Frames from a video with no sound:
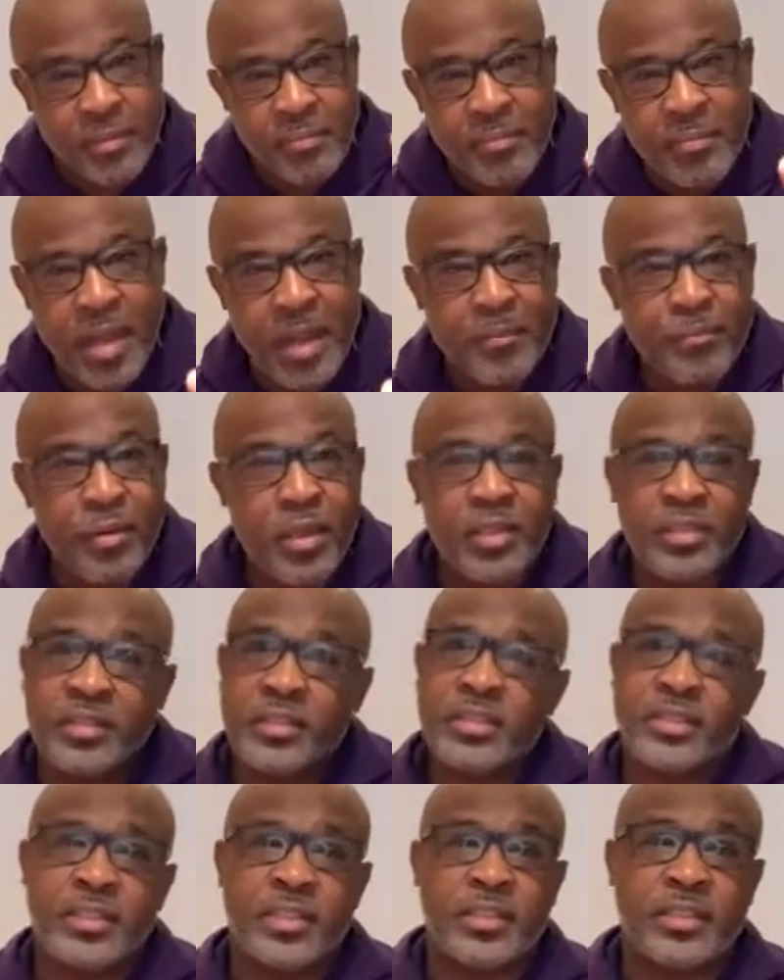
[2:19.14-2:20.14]
My brothers
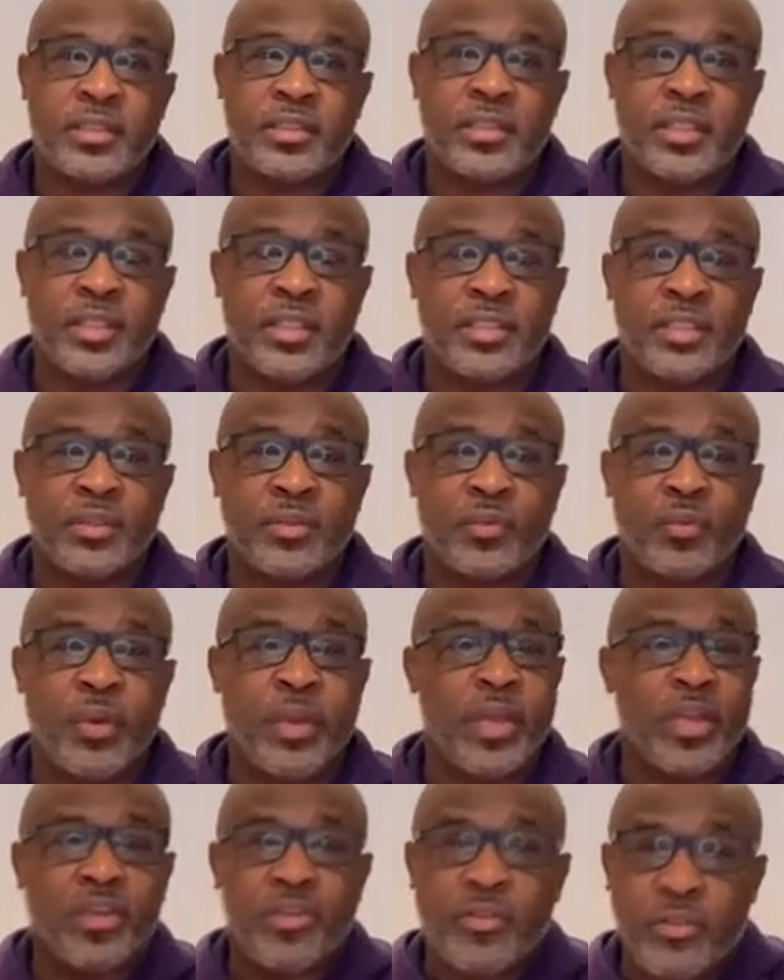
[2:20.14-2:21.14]
and sisters, listen.
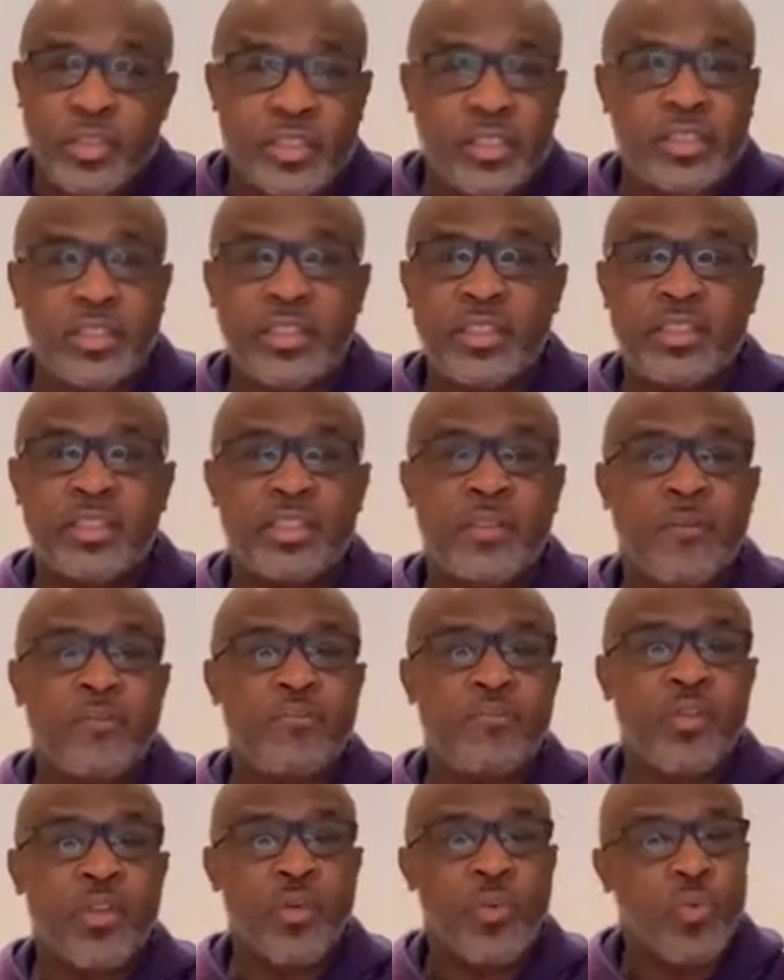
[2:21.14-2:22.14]
We are Christians.
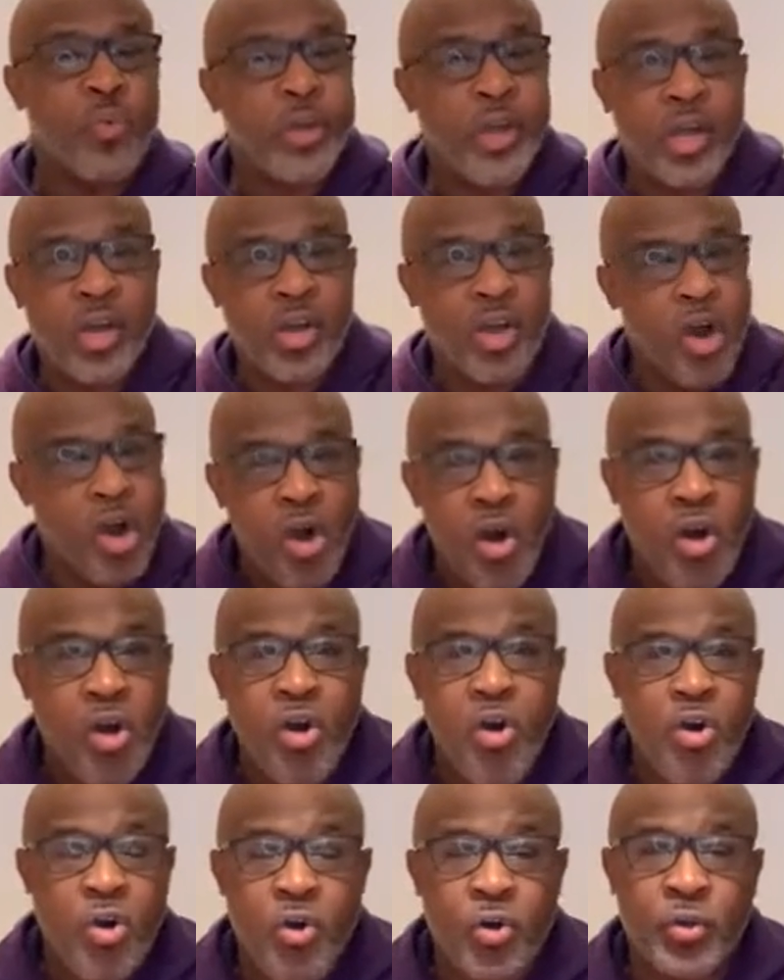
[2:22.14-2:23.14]
We are
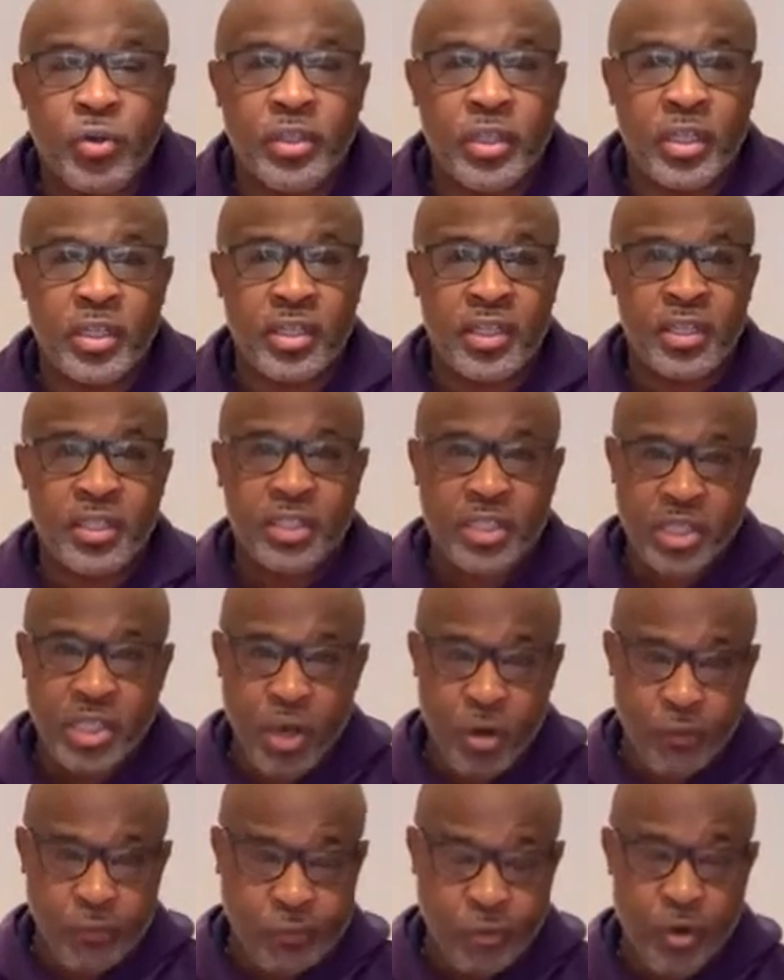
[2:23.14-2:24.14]
called to
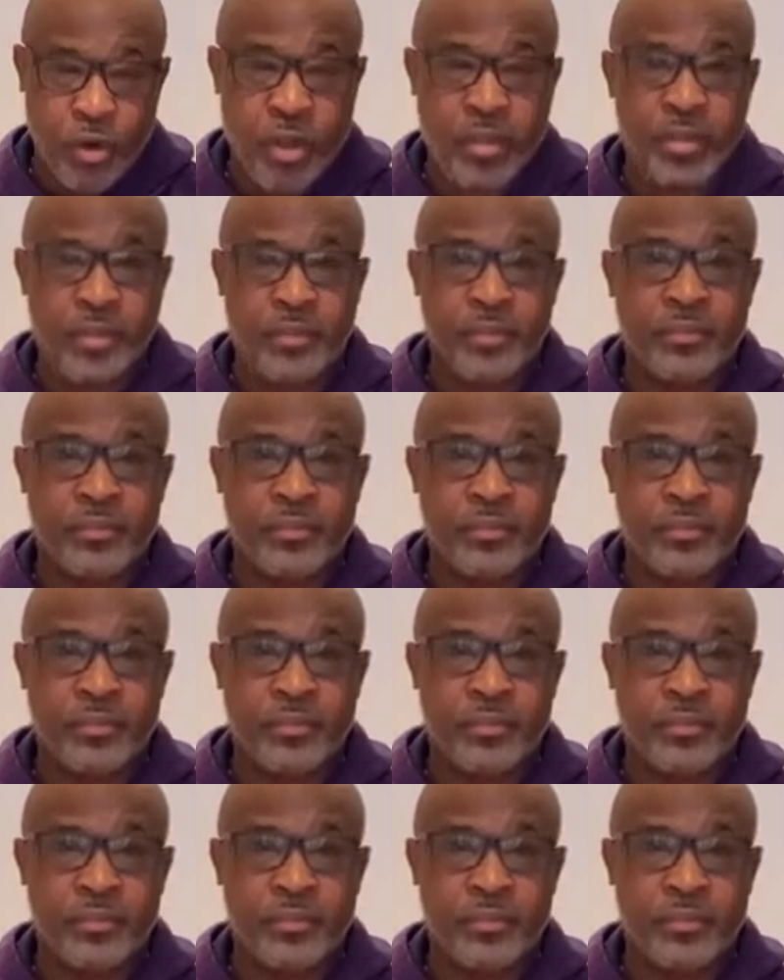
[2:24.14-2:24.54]
go forth.